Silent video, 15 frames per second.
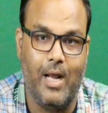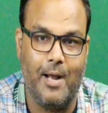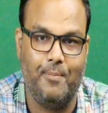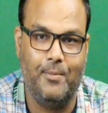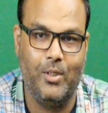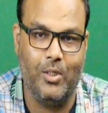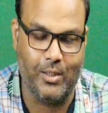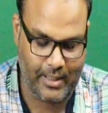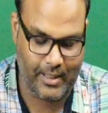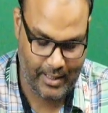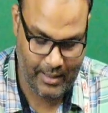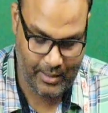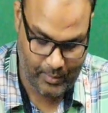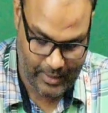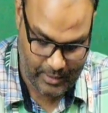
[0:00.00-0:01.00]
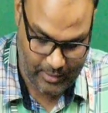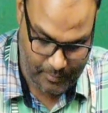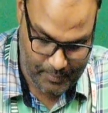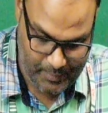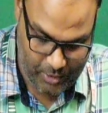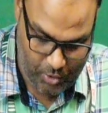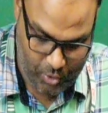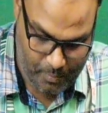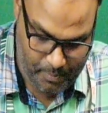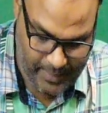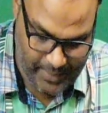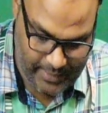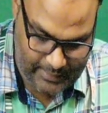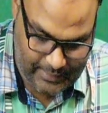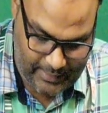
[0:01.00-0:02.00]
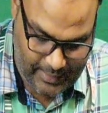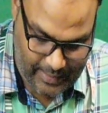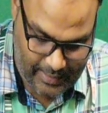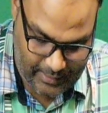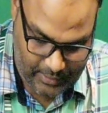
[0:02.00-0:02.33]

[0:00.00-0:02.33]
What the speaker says: after that we are coming to mixed signal